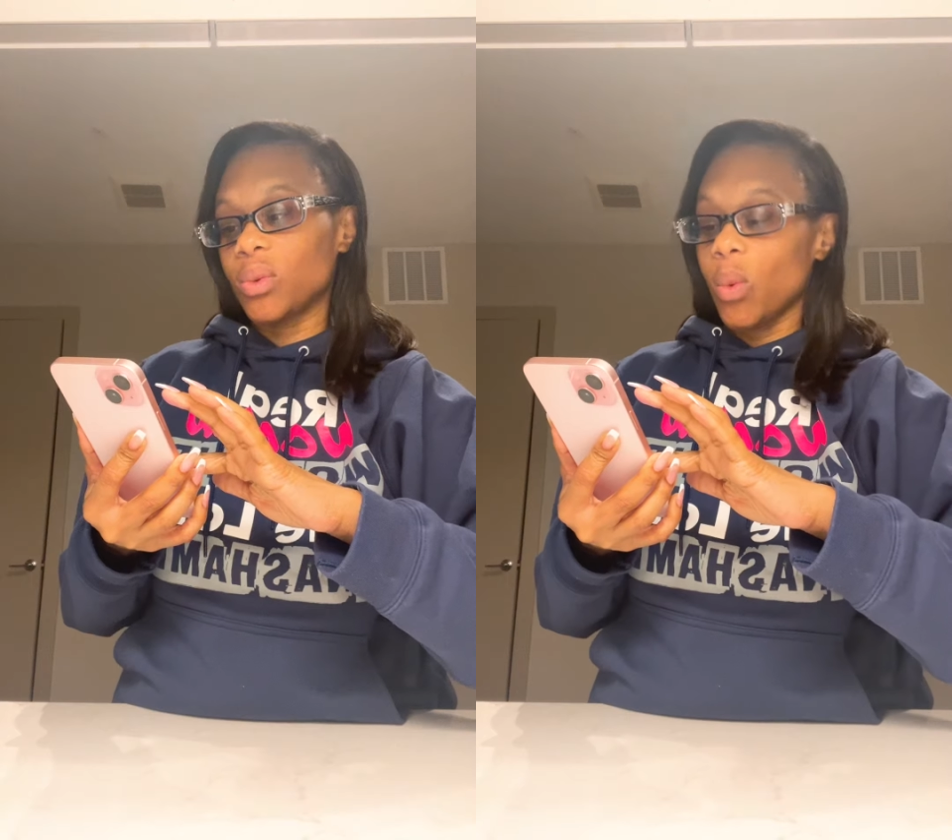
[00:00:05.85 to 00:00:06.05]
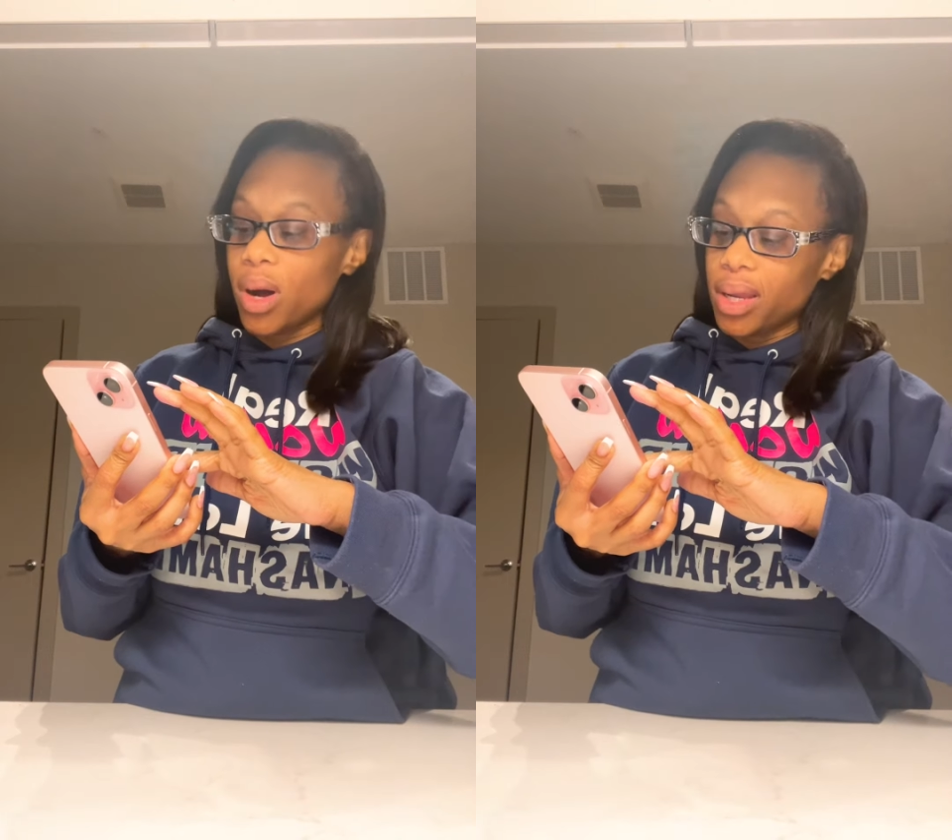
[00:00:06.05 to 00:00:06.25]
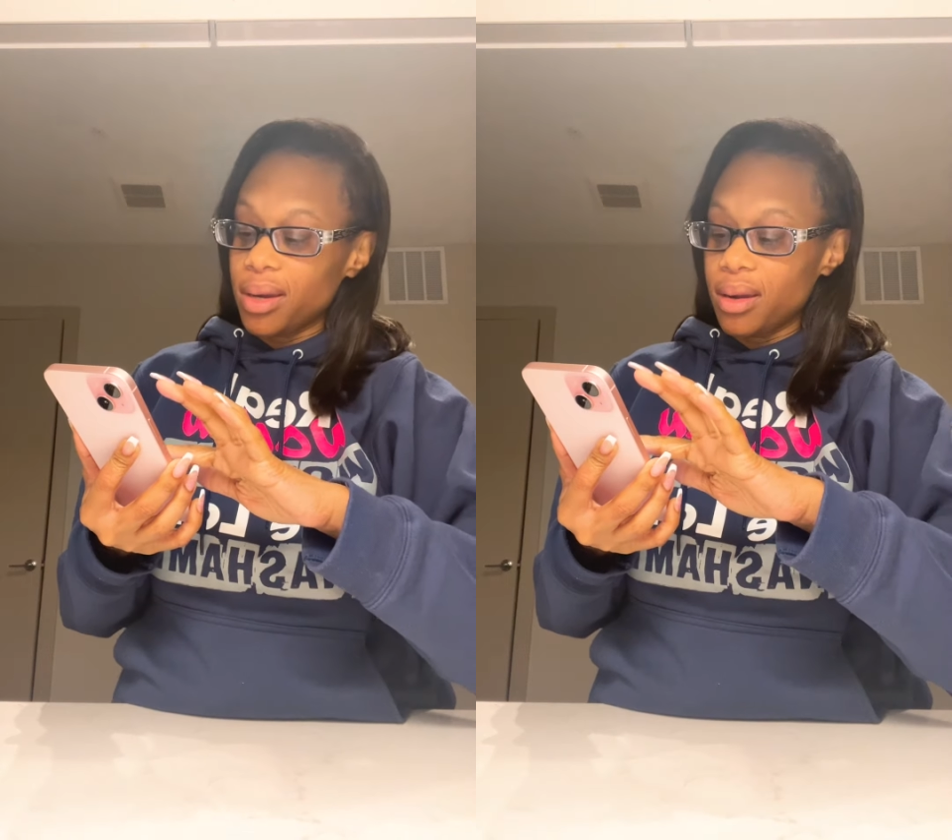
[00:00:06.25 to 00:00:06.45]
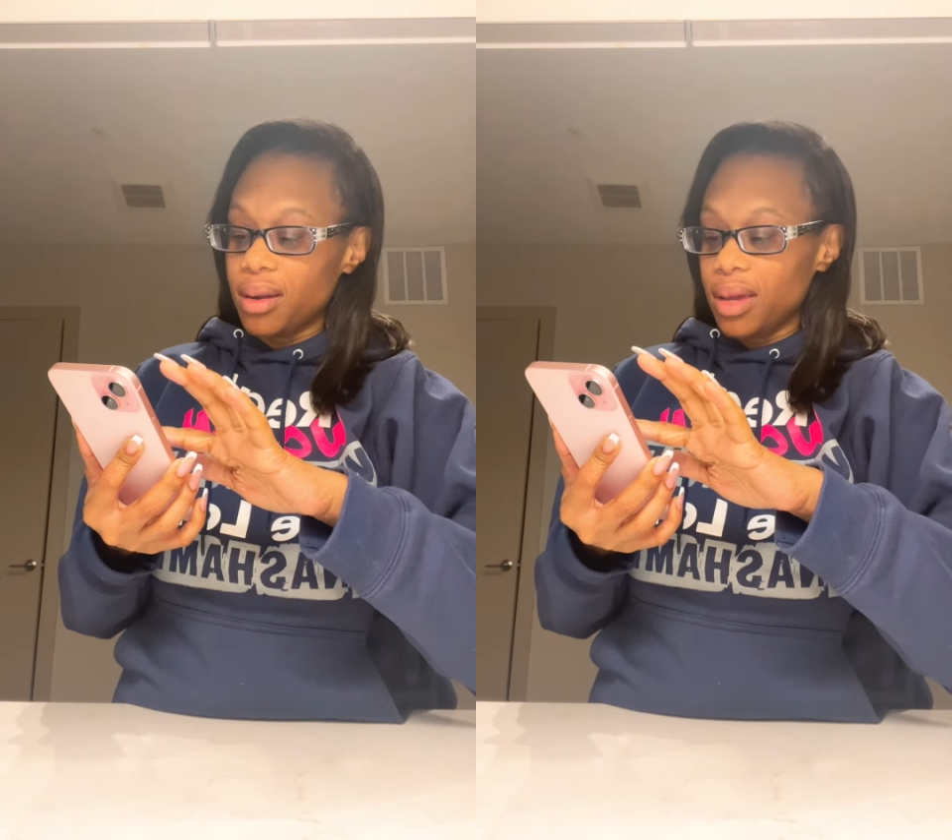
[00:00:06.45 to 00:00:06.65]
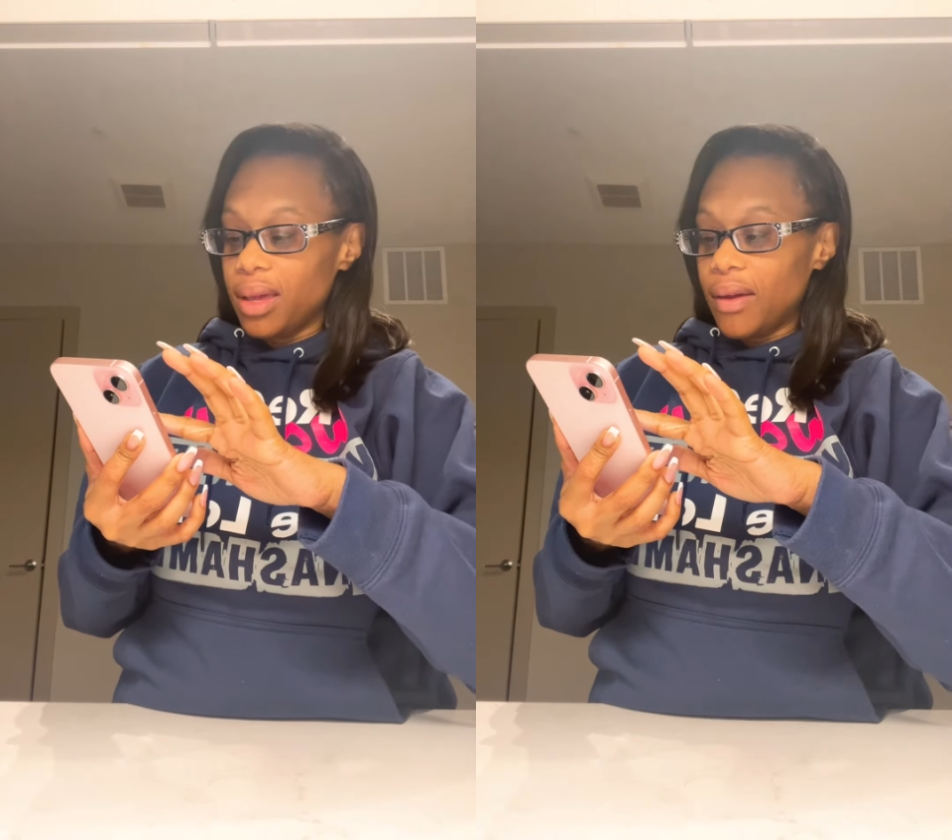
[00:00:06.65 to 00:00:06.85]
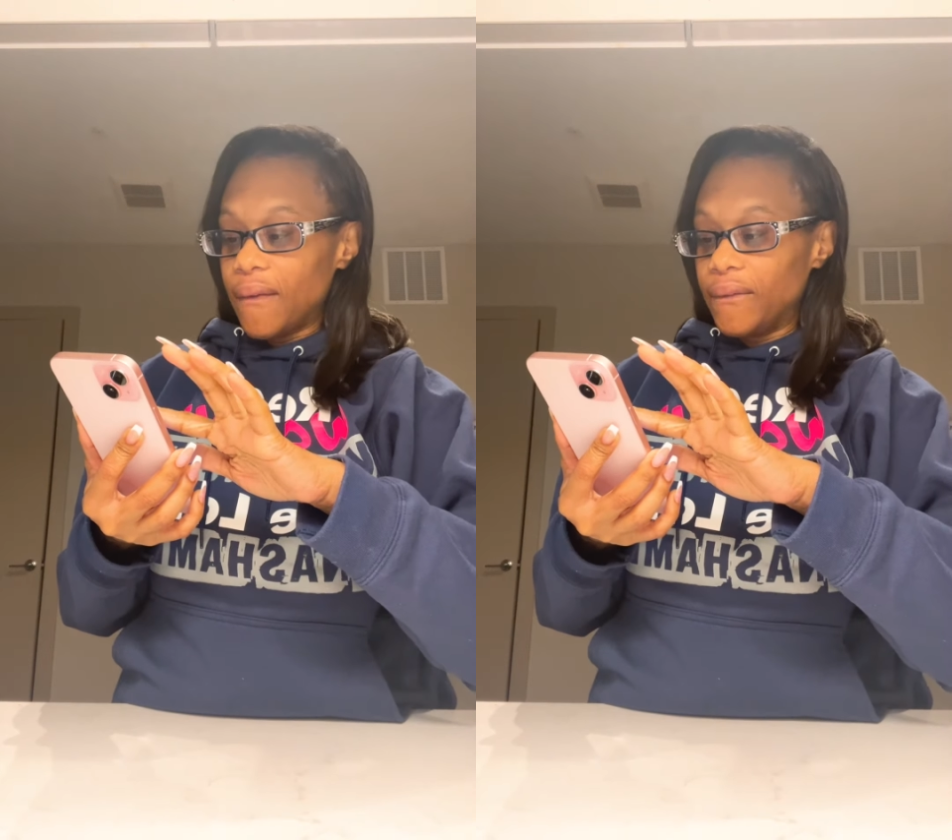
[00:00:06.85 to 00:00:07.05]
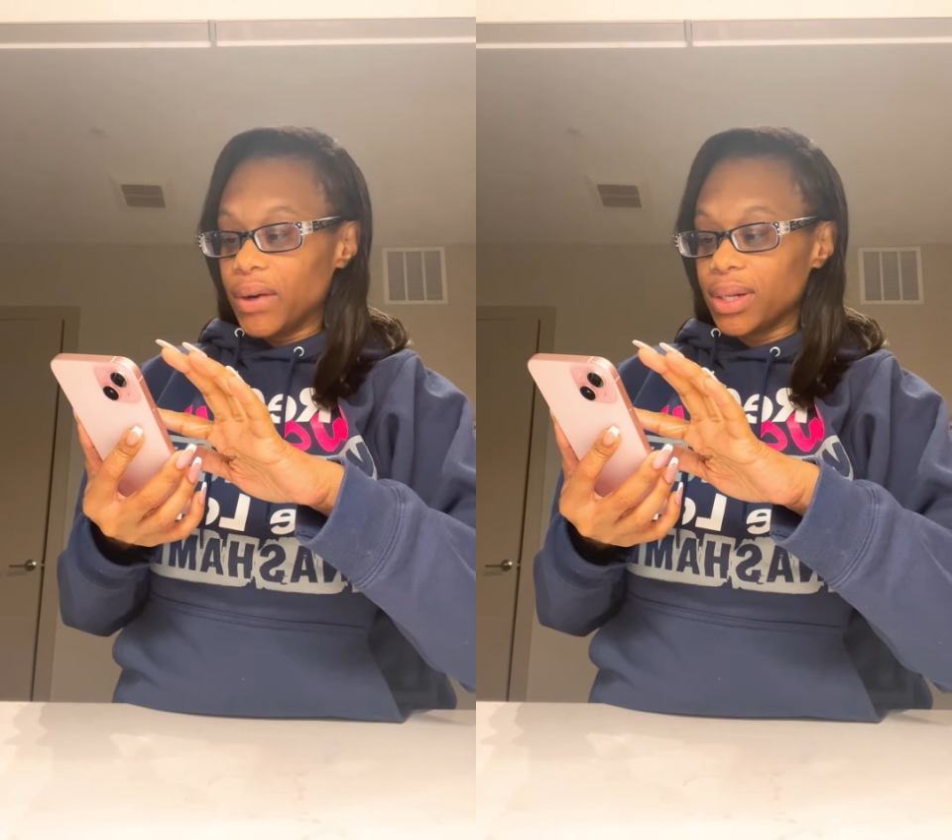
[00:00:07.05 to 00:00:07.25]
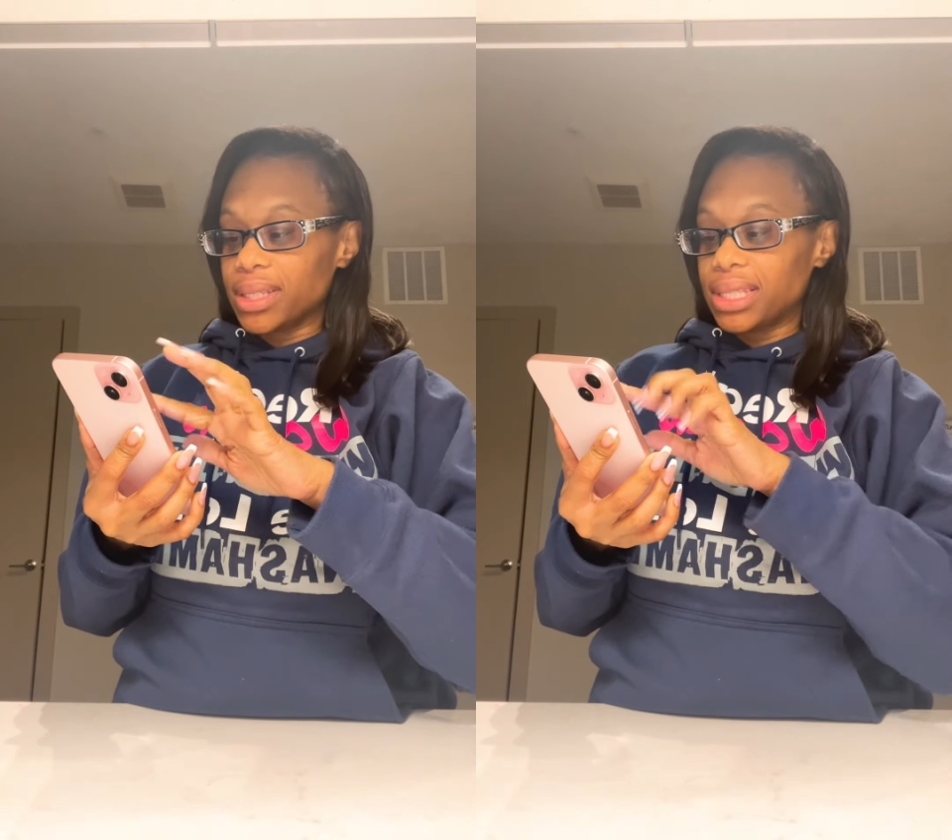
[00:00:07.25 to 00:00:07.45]
1,
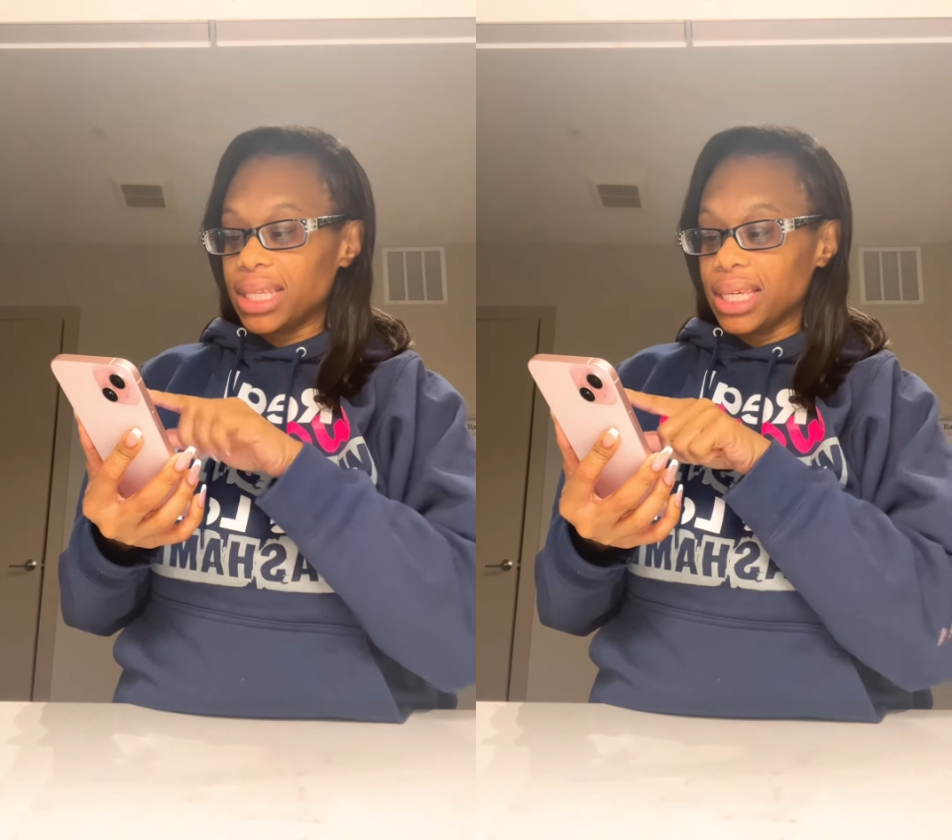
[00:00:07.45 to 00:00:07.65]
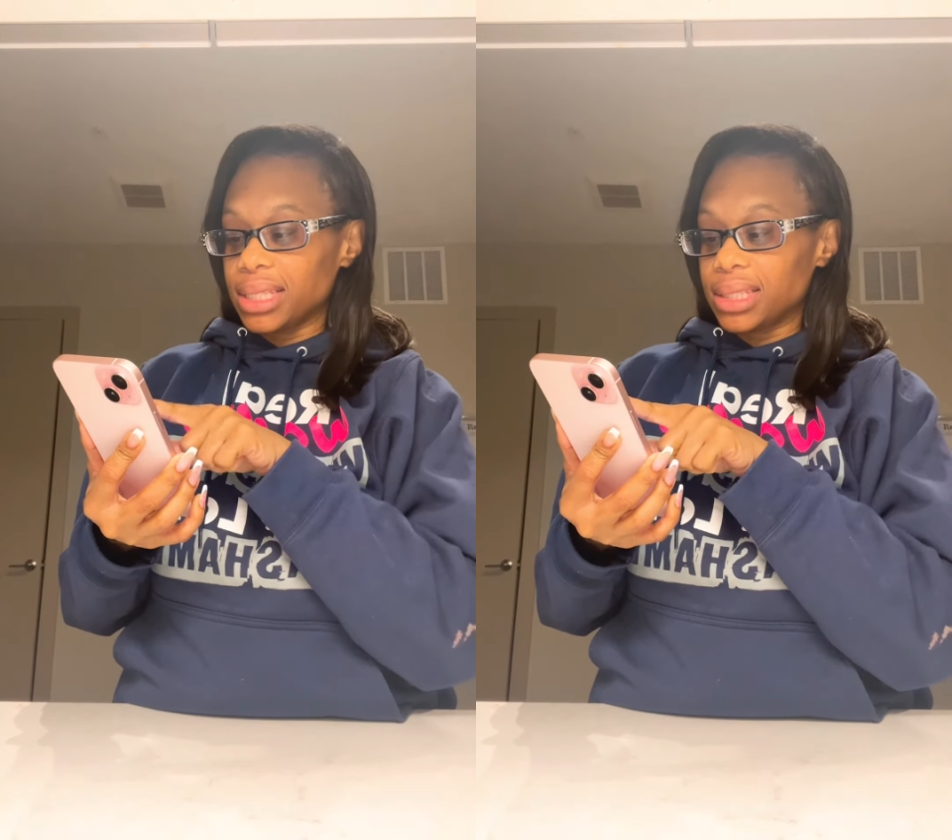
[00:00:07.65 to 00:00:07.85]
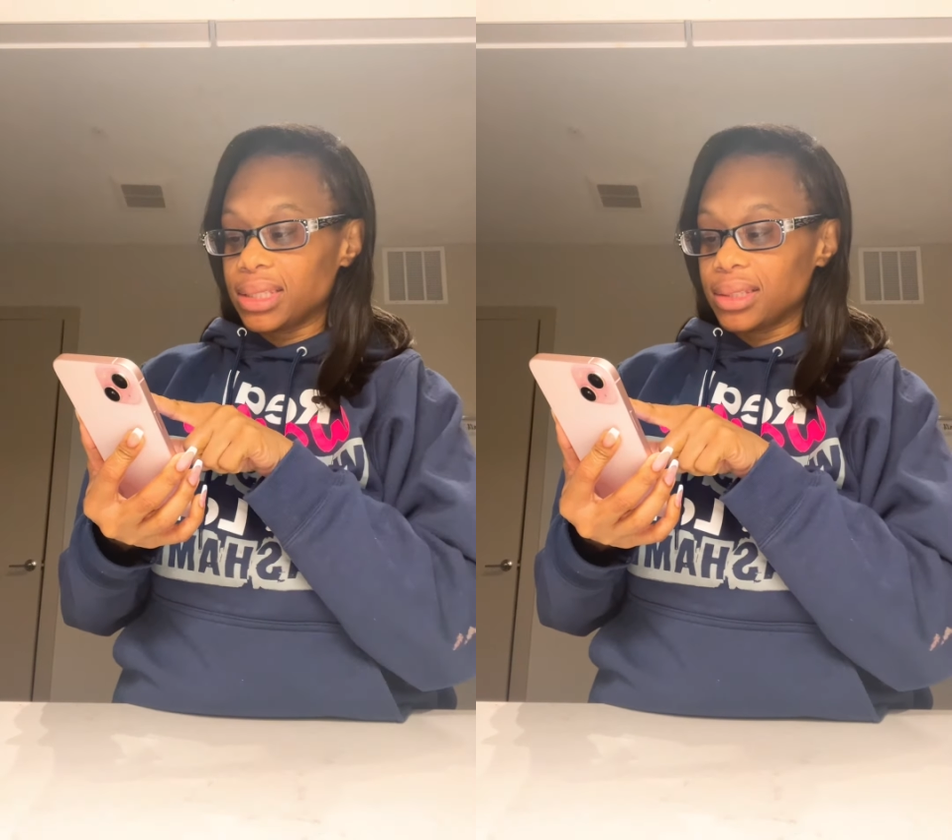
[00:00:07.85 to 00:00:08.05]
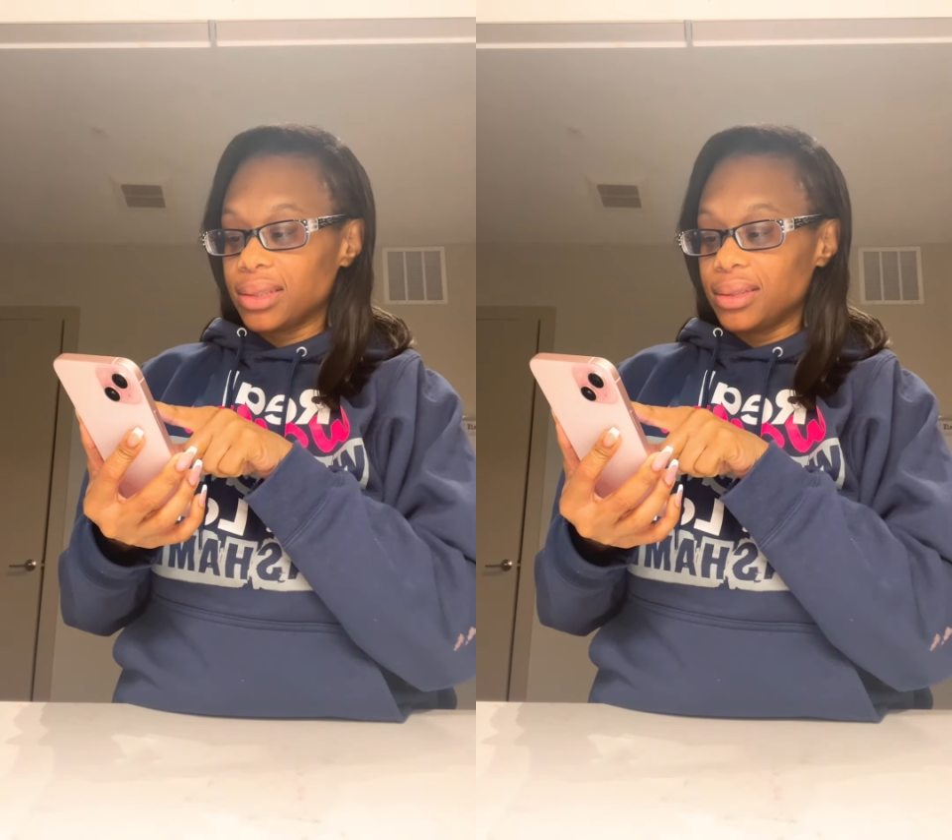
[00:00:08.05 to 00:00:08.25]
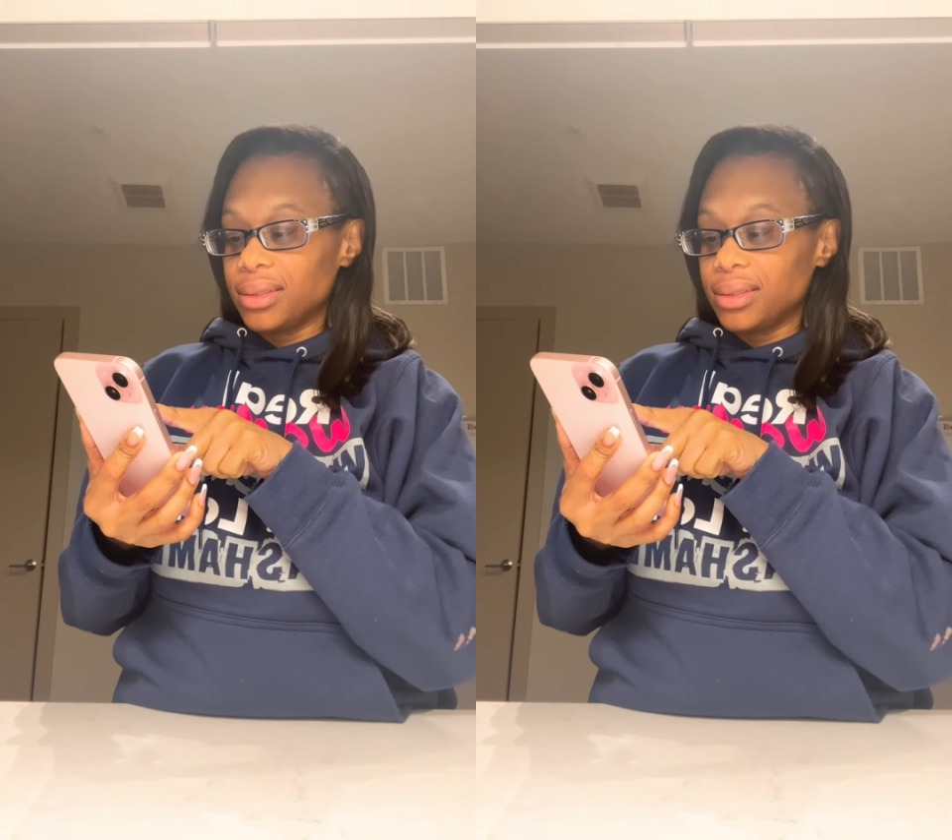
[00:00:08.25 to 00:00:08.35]
verse 6.